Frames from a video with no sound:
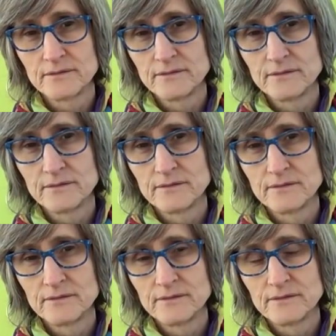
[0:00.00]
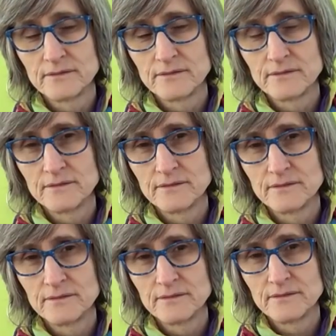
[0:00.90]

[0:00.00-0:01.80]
(no one is talking)